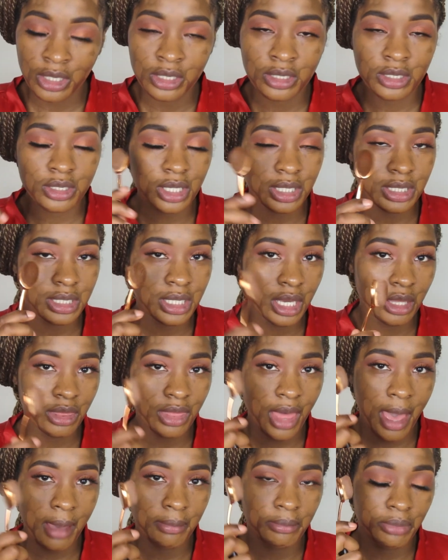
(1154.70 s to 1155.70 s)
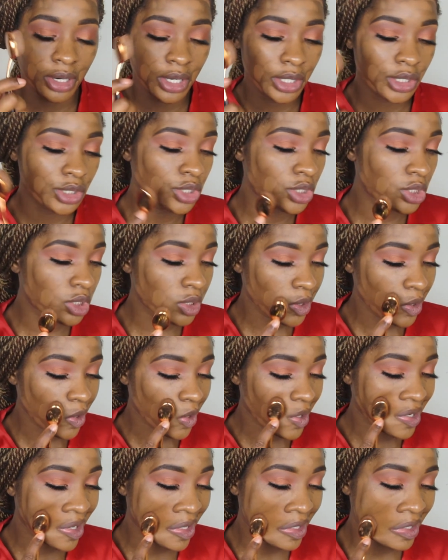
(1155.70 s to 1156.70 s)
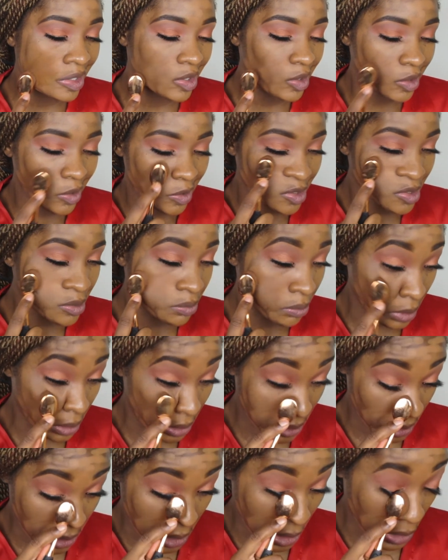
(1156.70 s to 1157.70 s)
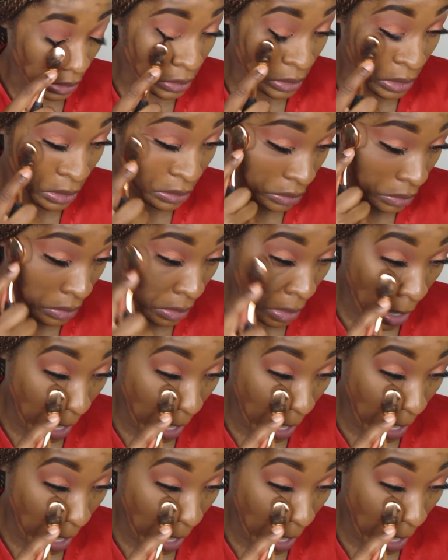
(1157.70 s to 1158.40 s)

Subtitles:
So I take that brush and I literally just blend it all together.